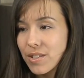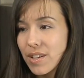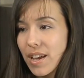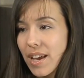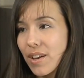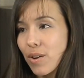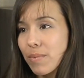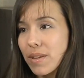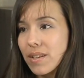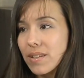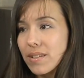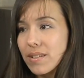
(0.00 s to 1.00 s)
I hope
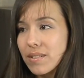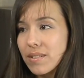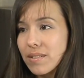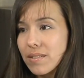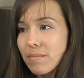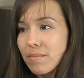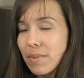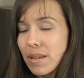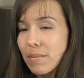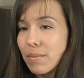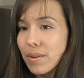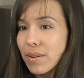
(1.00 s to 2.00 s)
that
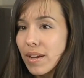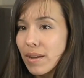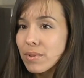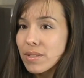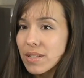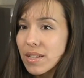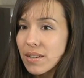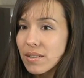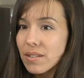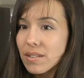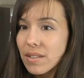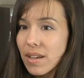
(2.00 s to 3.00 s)
people are able to
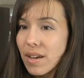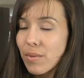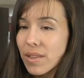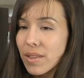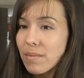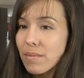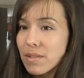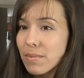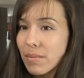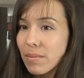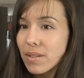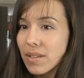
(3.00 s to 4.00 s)
heal. I want them to be
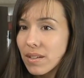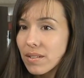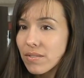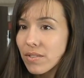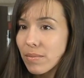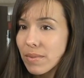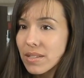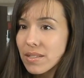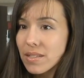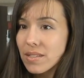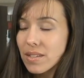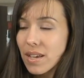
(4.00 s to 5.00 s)
able to heal from
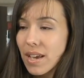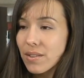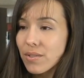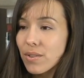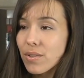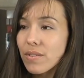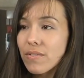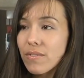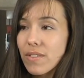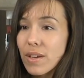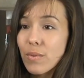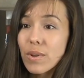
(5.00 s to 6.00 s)
this. I don't know if
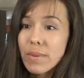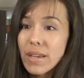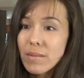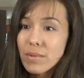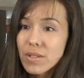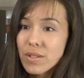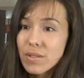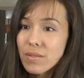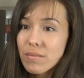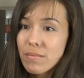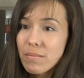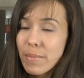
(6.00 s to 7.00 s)
they will be able to,
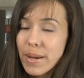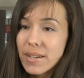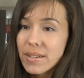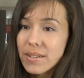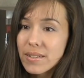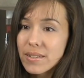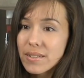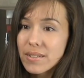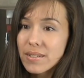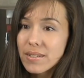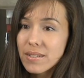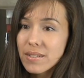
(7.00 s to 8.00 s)
but
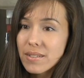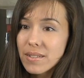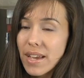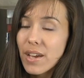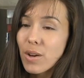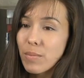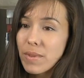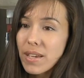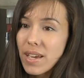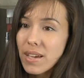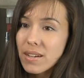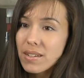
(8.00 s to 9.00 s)
I hope they
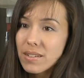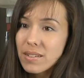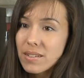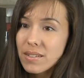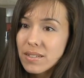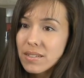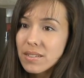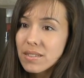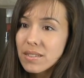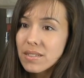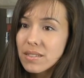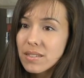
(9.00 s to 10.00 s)
can.
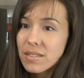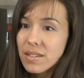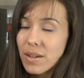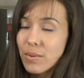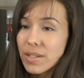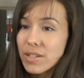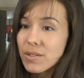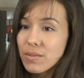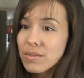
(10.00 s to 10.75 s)
I really do.